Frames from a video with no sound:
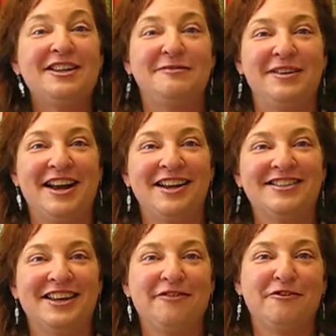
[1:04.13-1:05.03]
to me
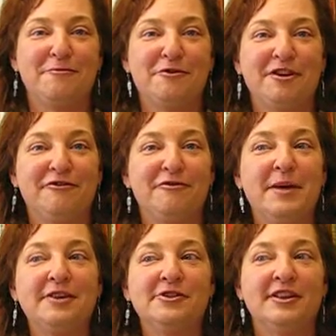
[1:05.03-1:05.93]
asking for more
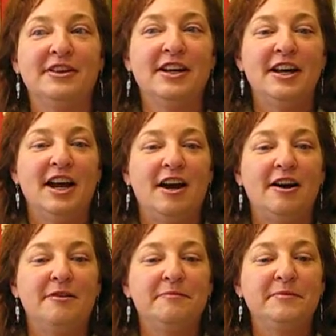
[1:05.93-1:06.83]
information,
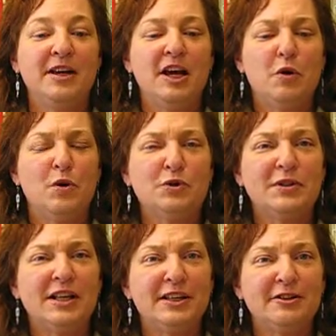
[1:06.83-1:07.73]
which was
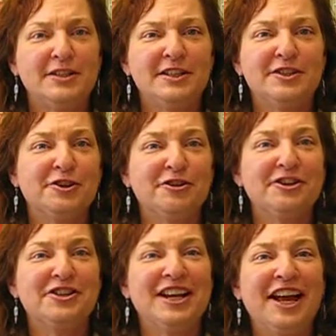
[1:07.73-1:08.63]
a little
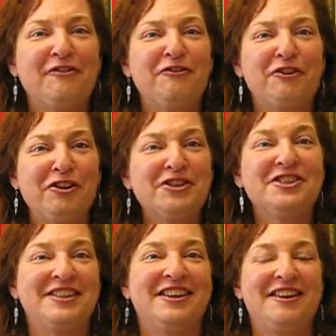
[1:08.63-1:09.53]
discouraging at
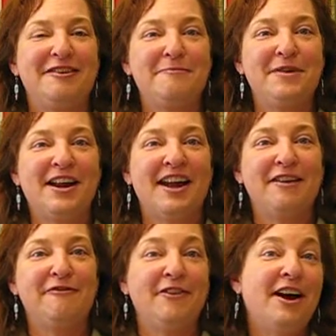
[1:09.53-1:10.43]
first, but I
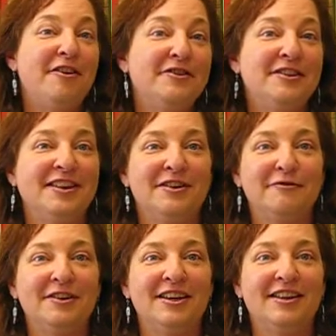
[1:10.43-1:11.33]
found that
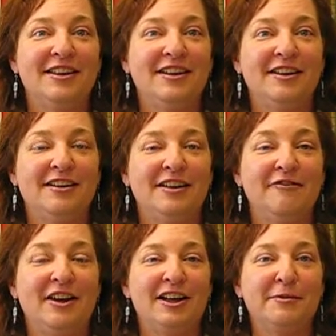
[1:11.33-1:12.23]
really the
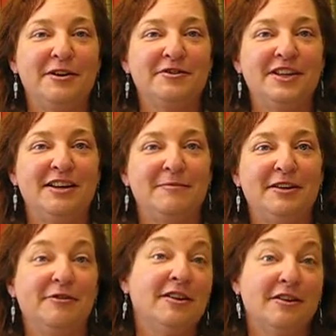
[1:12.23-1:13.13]
evaluators had
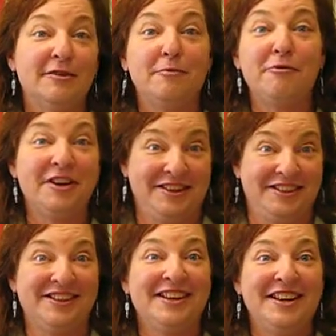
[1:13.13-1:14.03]
made really good
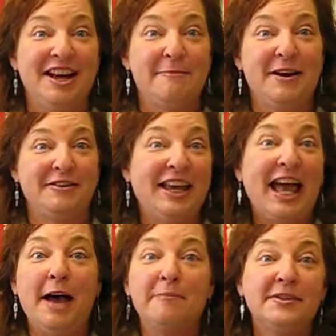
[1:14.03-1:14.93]
points about
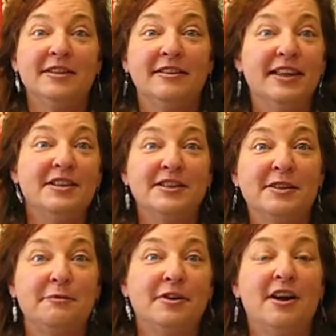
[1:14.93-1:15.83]
gaps and things
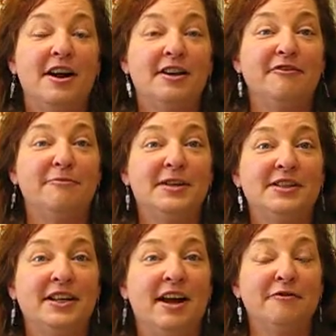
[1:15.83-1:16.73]
that were kind of
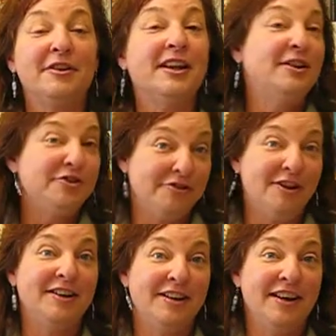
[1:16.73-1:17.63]
missing. I really enjoyed,